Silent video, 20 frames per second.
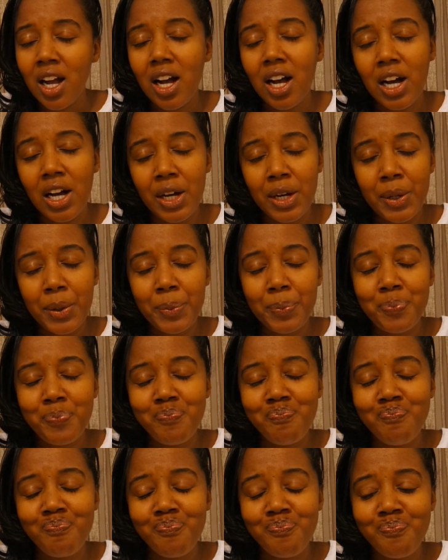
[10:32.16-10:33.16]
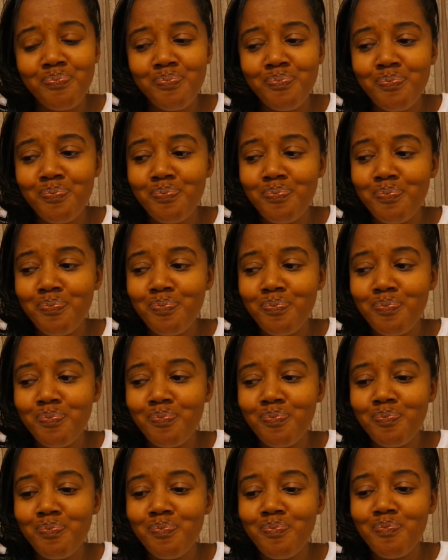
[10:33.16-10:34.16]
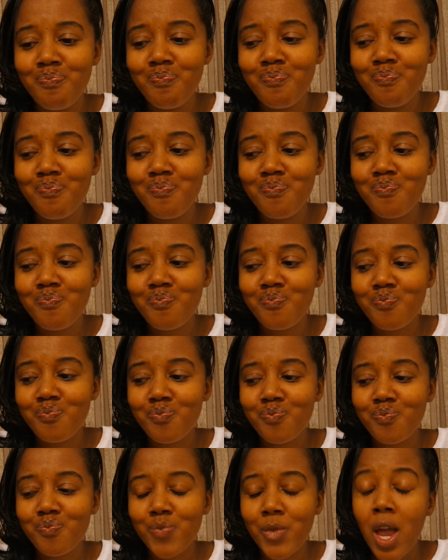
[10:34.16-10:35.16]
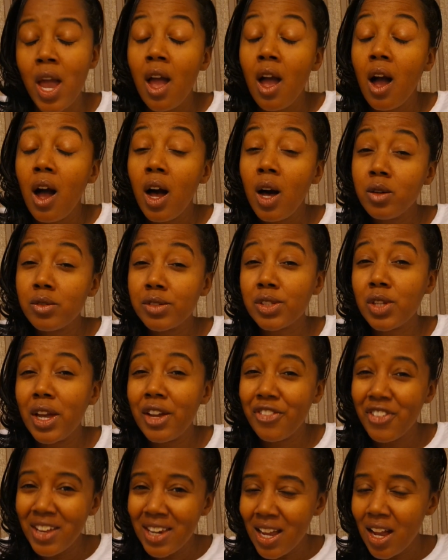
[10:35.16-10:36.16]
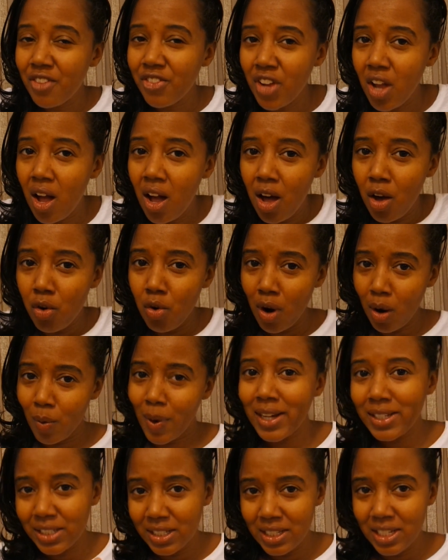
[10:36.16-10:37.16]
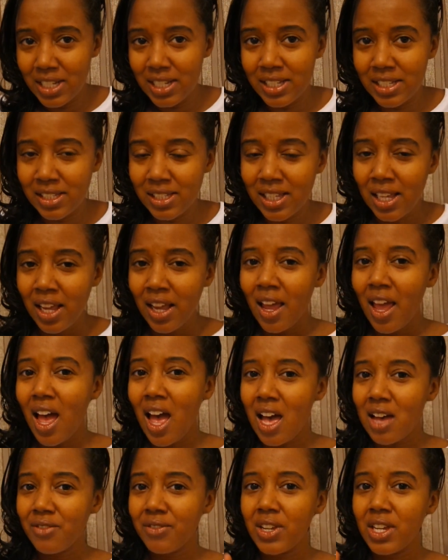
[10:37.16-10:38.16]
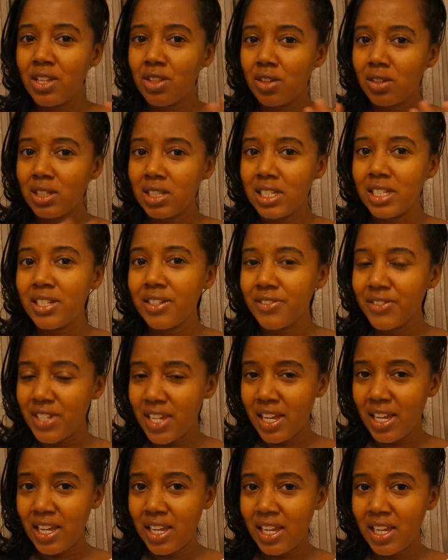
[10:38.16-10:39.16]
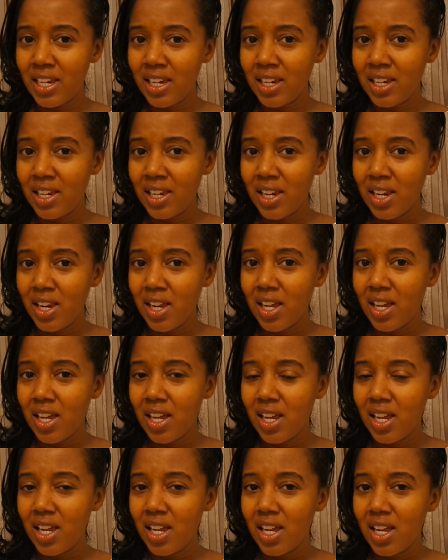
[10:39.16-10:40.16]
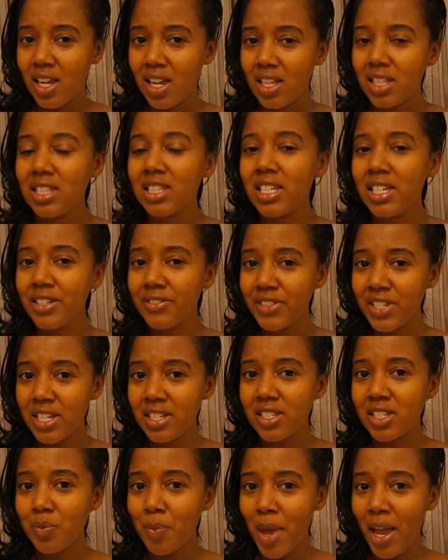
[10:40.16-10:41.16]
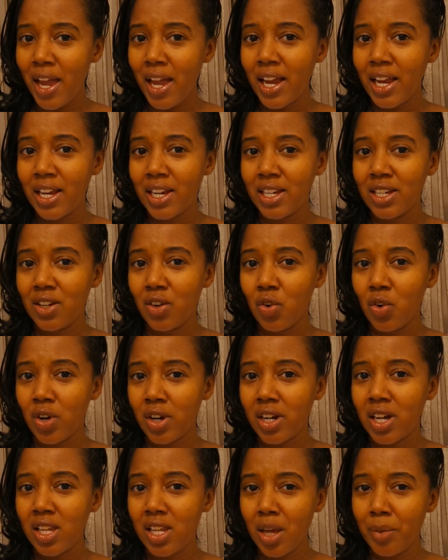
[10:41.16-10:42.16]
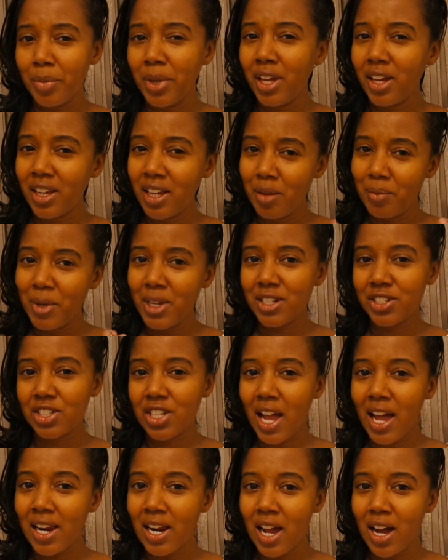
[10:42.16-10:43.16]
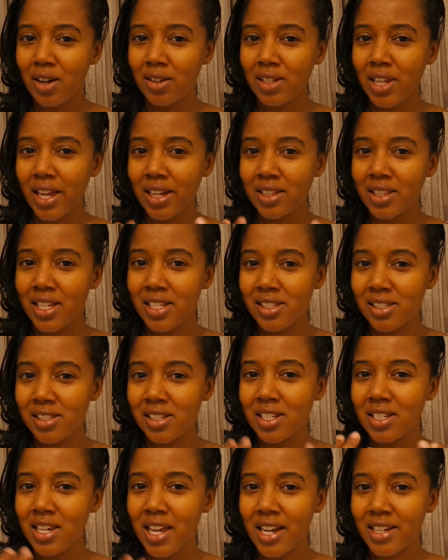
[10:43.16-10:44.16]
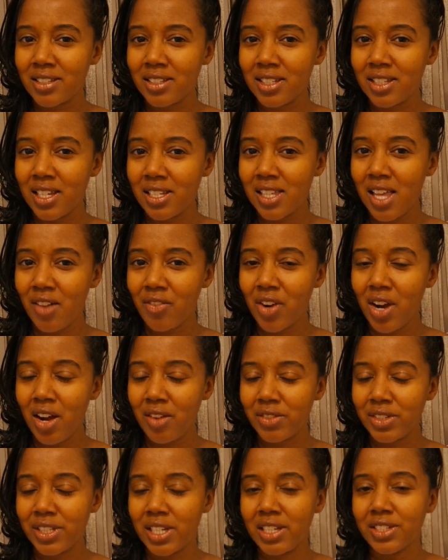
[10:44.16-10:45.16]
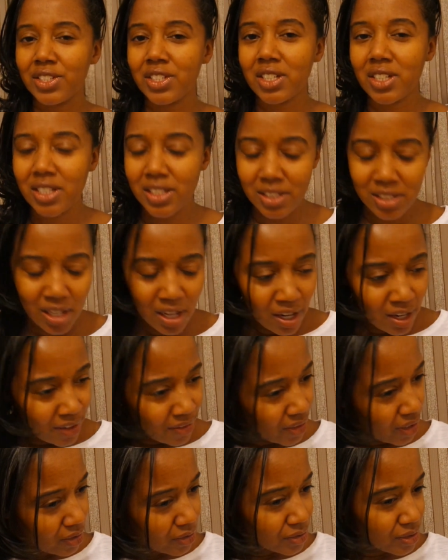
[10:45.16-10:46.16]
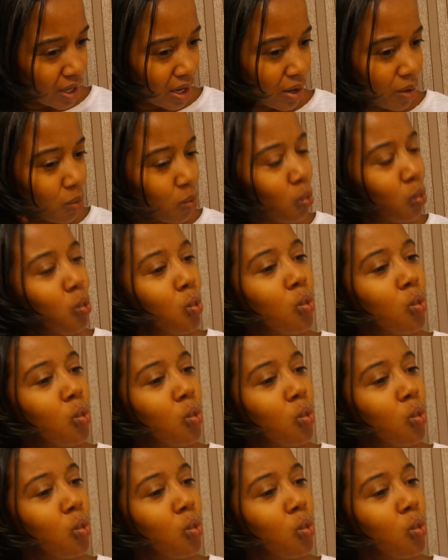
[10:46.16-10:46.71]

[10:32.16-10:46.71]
Oh, so if any of y'all who are watching this have either lived in Spain or Colombia, give me a shout out. Like, let's connect and let's have a conversation because those are